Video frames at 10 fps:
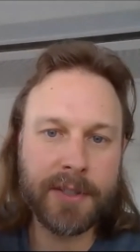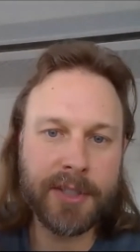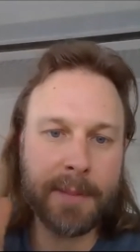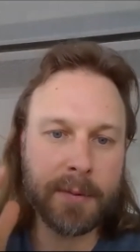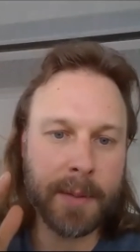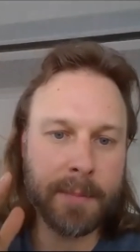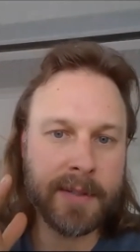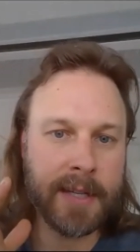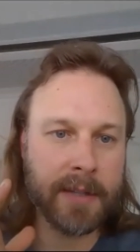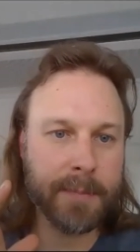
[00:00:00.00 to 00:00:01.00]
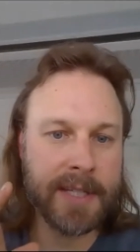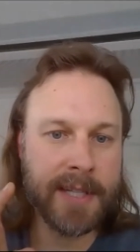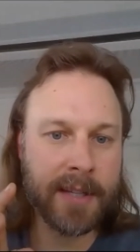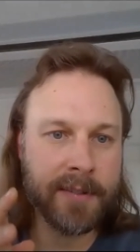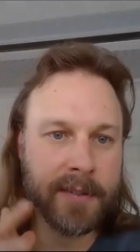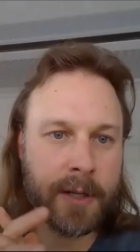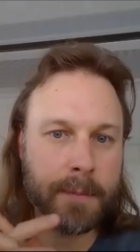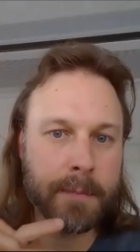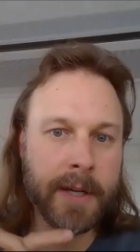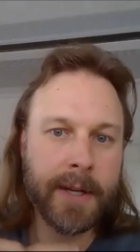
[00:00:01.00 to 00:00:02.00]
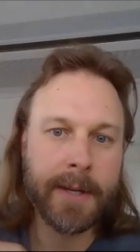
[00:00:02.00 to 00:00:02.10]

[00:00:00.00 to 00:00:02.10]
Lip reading: James Webb Space Telescope,